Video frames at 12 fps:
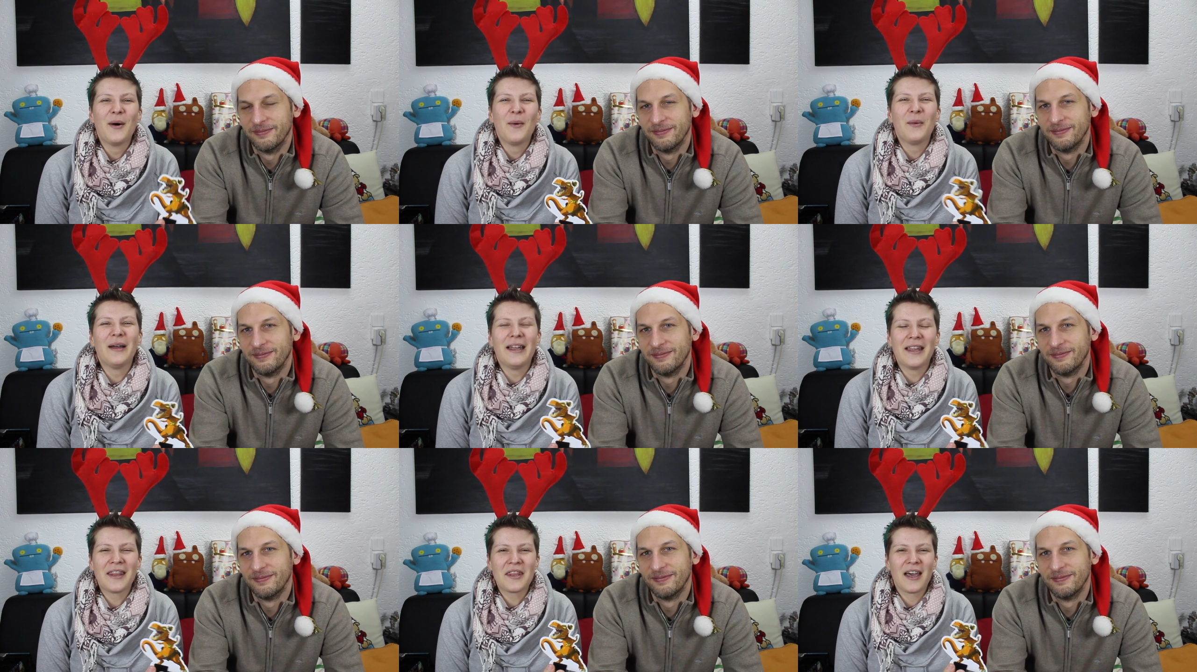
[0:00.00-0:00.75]

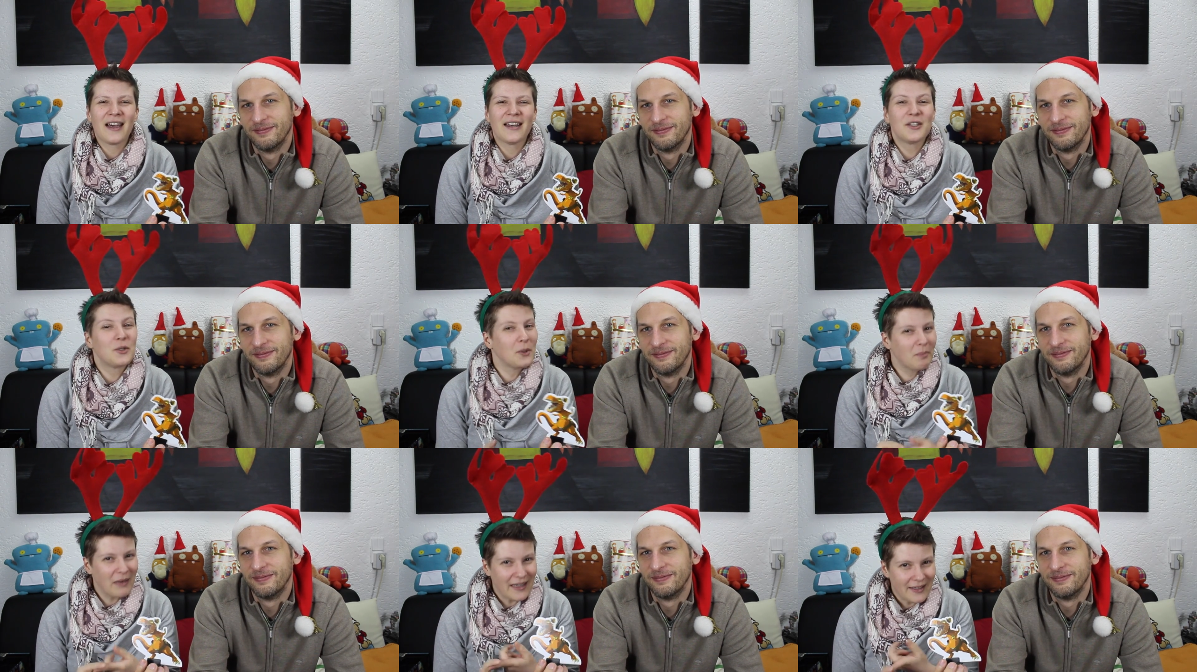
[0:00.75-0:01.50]
Speaker 1: with uh,
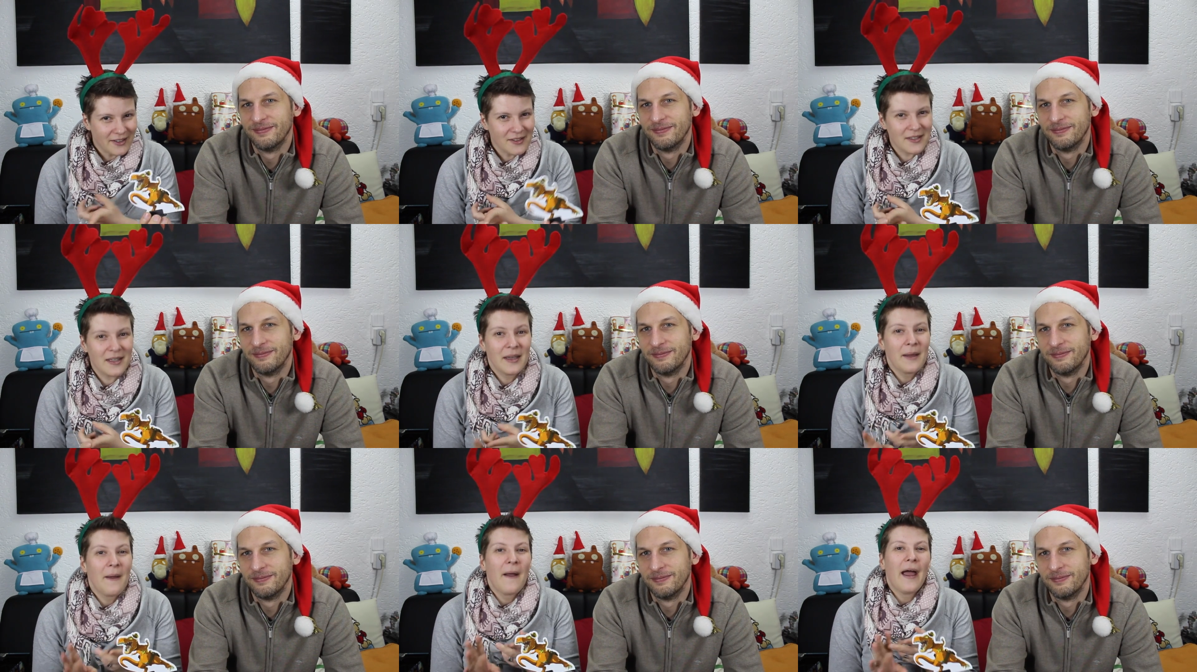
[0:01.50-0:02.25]
two players
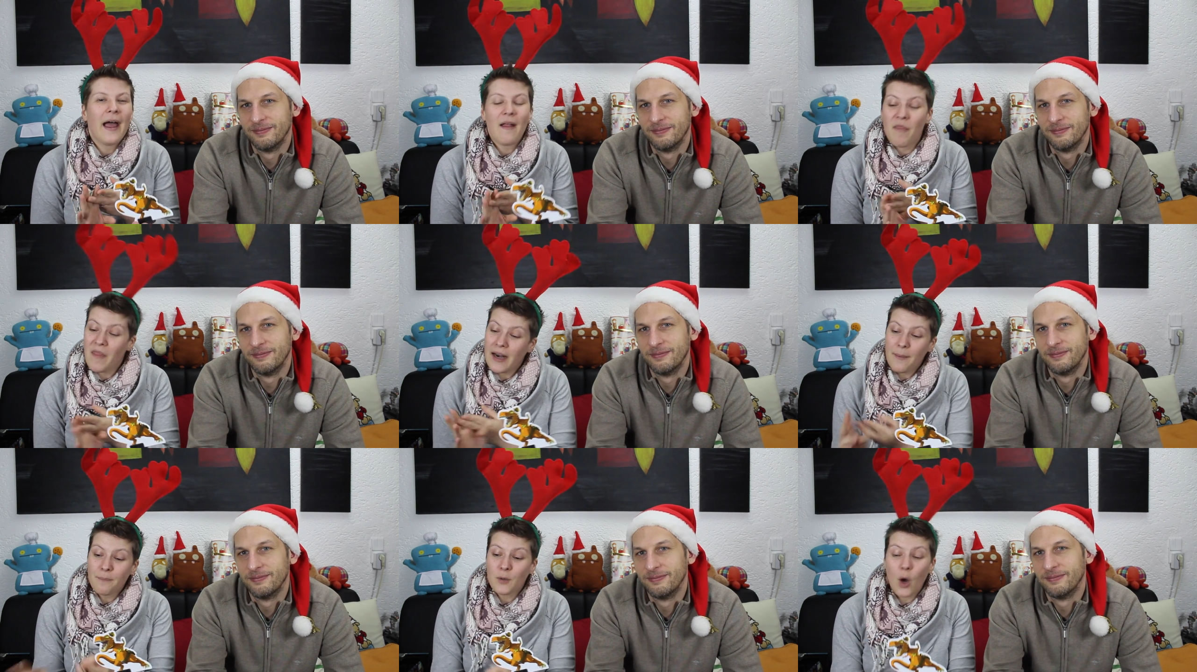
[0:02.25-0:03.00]
um, that
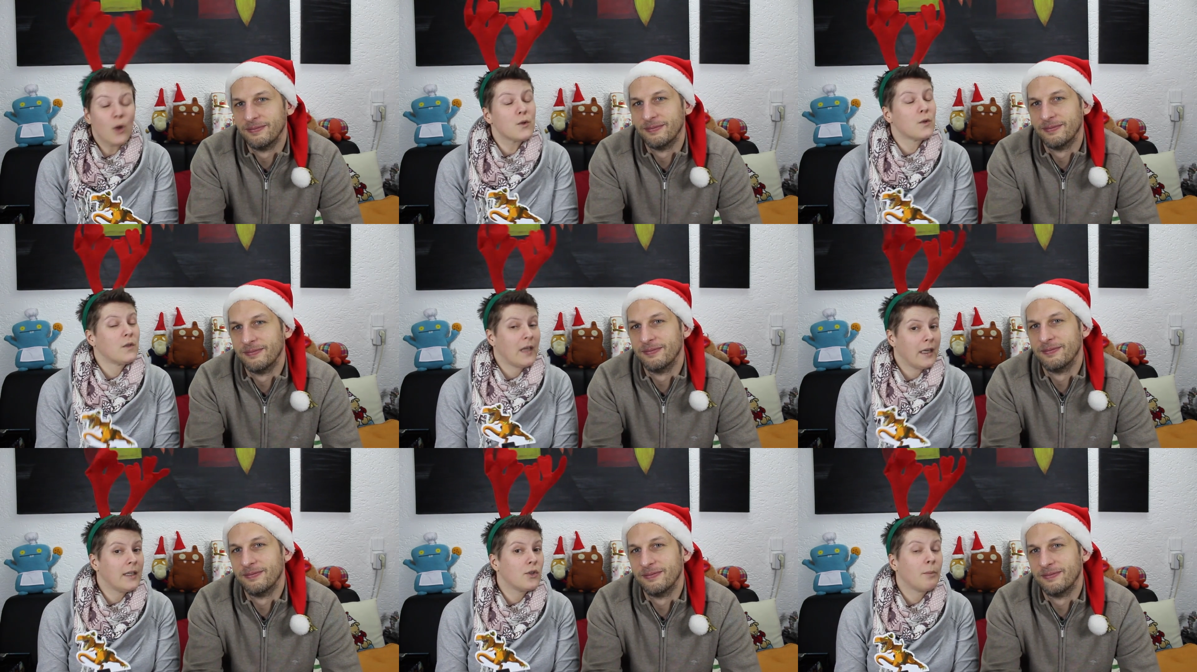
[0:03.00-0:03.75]
I'm also
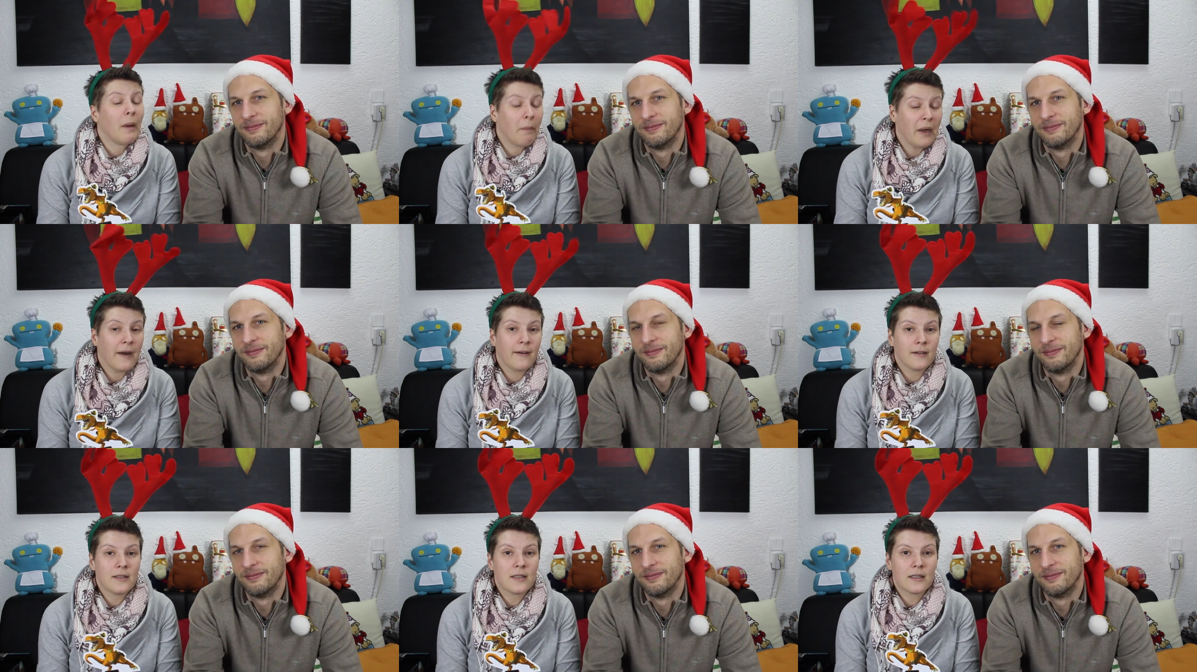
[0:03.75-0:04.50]
taking to my
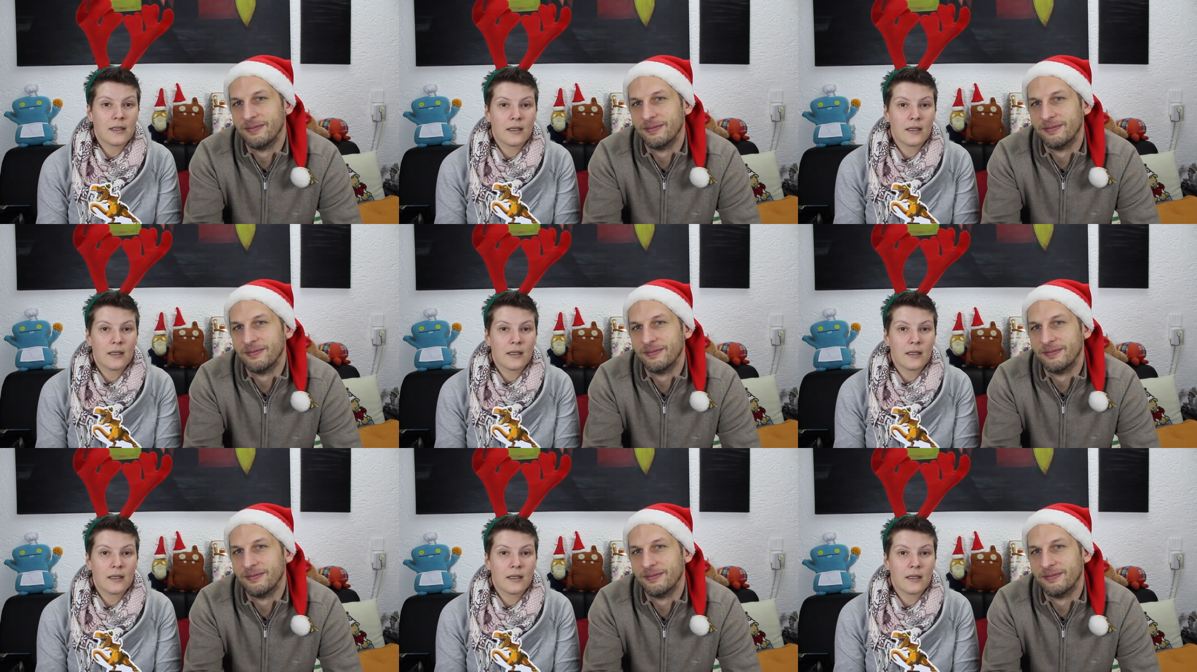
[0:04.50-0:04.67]
parents.